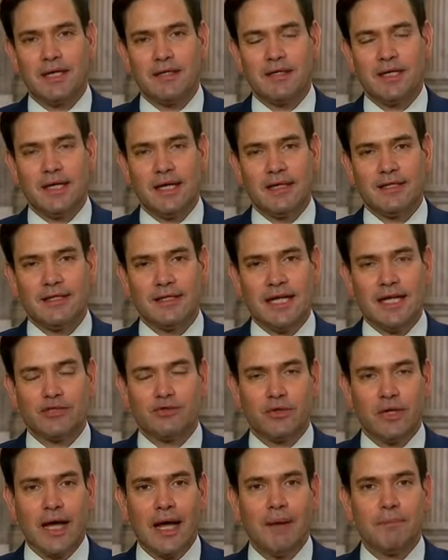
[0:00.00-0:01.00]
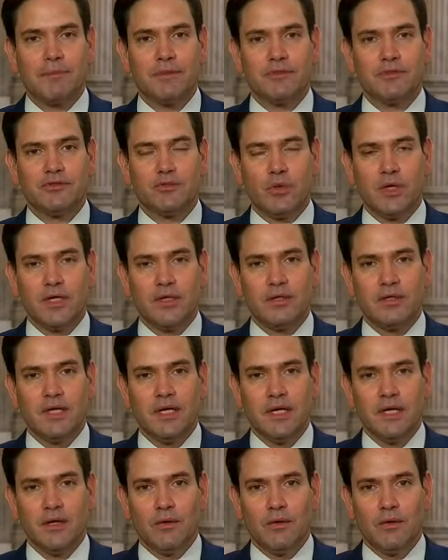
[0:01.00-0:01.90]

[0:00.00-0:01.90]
And, and I think that's what happens when,